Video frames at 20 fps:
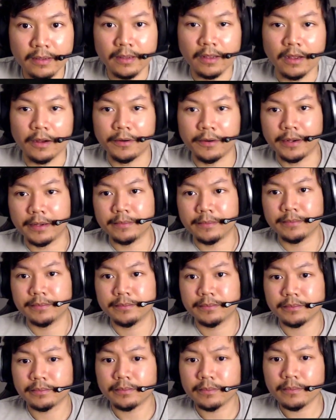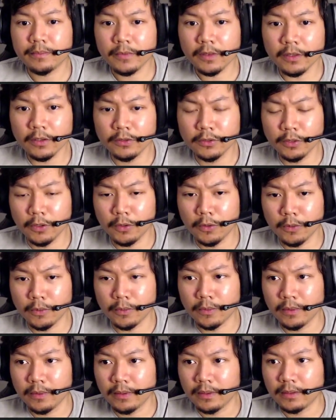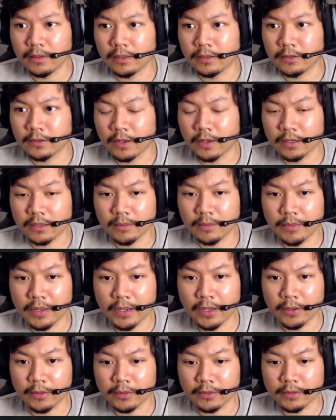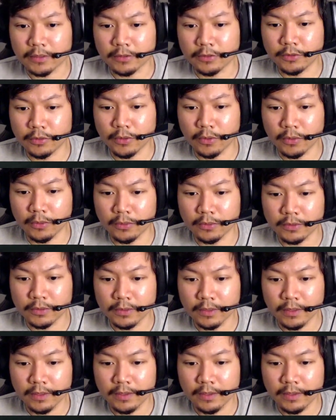Alright, so let's talk about controls.